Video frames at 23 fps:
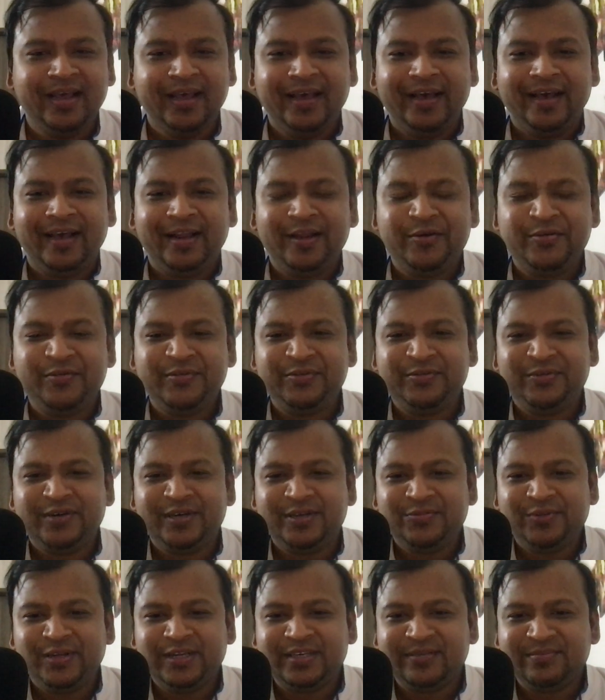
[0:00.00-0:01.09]
Hello
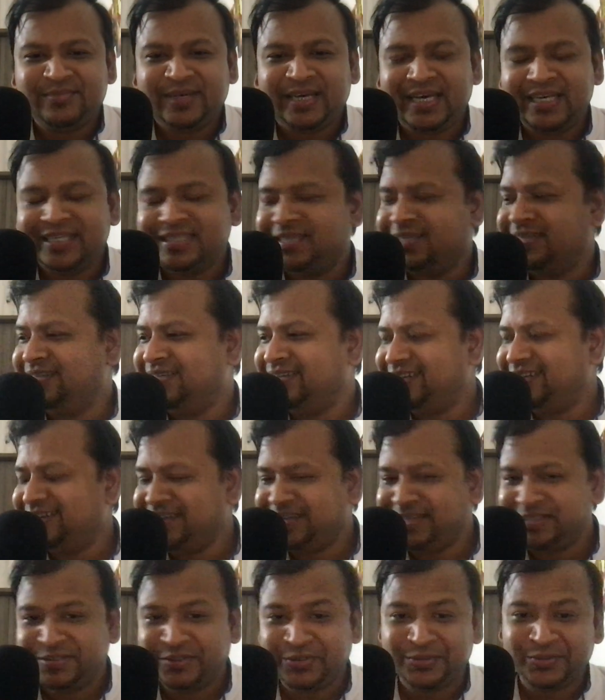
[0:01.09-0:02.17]
everyone, welcome back.
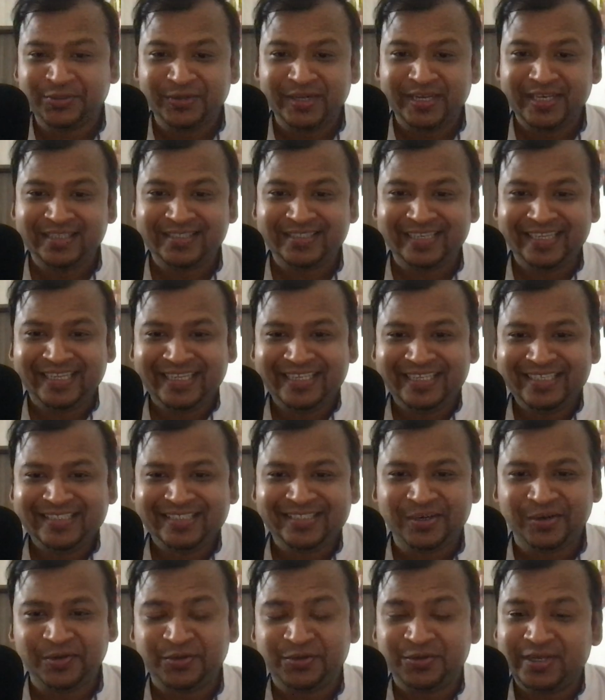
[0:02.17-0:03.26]
So today's series
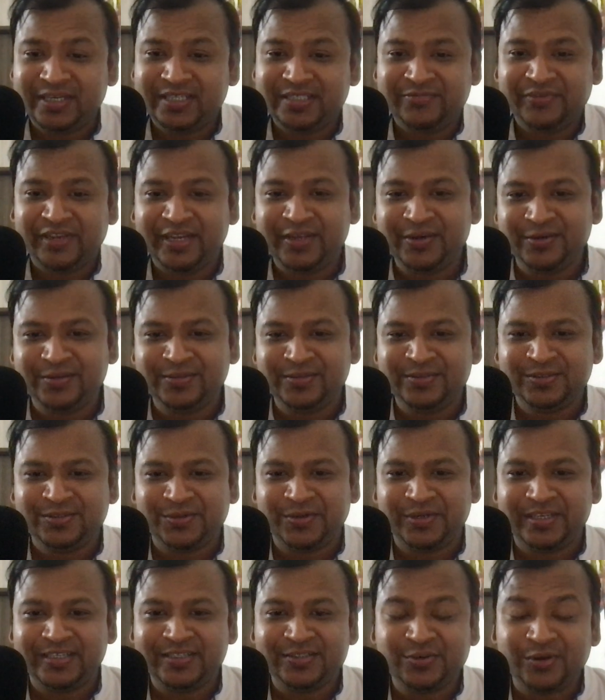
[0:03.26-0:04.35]
or today's video, so
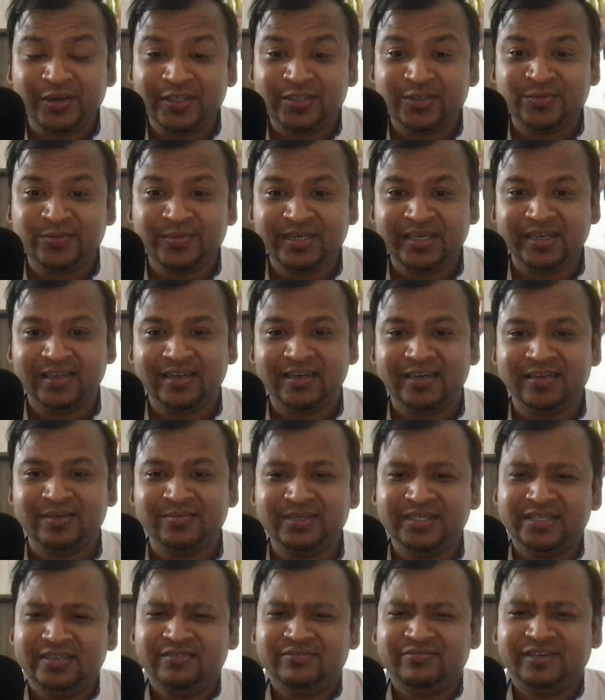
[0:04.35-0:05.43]
it is going to be a little
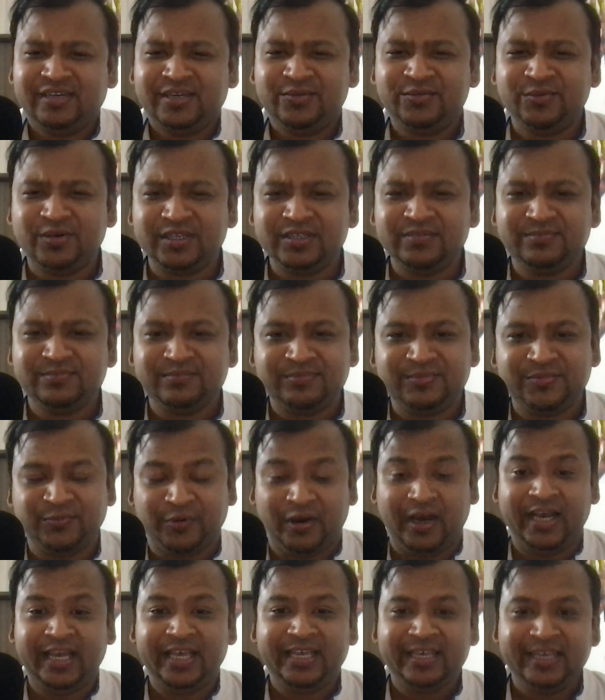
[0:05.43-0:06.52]
bit different one.
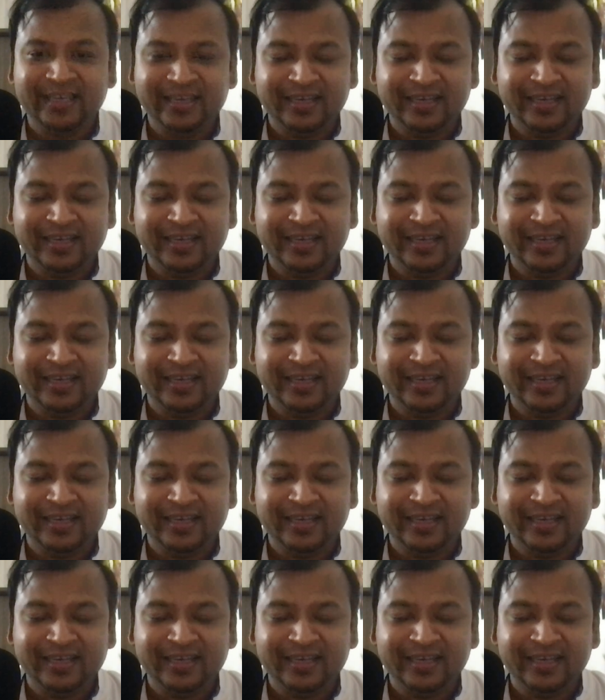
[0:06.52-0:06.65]
Why?